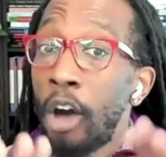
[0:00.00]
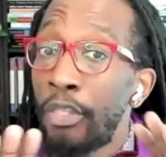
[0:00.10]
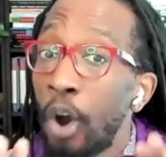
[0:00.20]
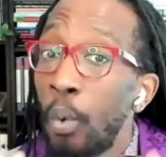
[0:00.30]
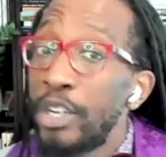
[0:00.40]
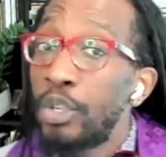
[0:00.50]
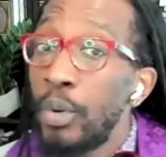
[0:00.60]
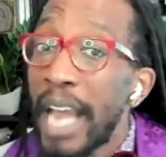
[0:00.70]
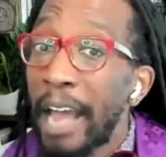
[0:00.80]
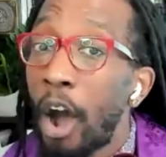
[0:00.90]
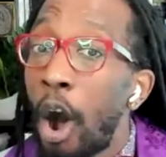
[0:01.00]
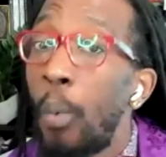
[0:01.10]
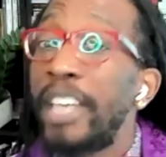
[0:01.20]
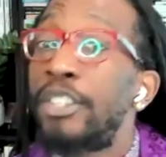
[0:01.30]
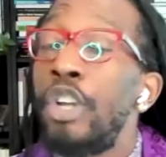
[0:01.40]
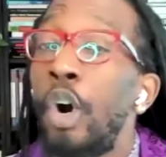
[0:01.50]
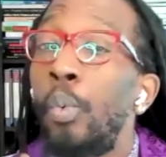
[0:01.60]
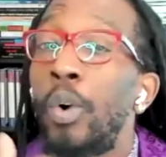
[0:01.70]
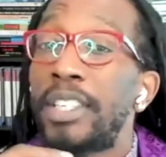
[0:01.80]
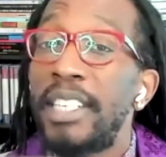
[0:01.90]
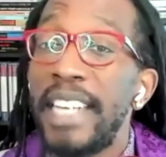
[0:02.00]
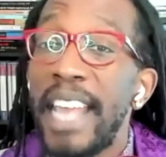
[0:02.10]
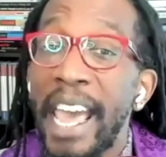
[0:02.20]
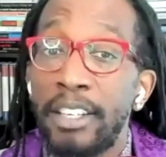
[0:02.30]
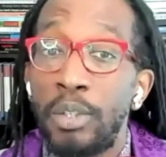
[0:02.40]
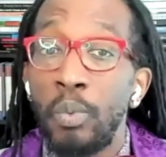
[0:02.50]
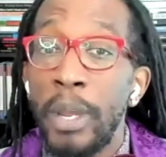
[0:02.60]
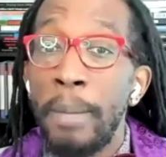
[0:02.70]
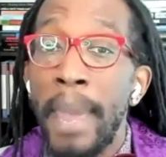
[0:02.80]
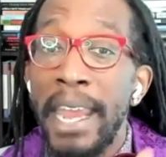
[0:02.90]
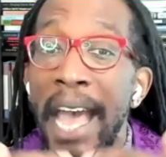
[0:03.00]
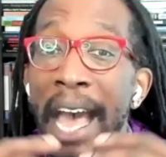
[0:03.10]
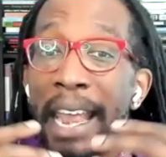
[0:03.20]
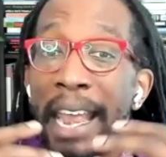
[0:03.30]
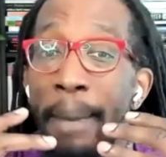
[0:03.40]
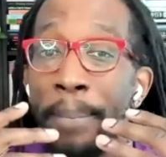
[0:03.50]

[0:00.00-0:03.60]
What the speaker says: Although we do not always know what's next, we may not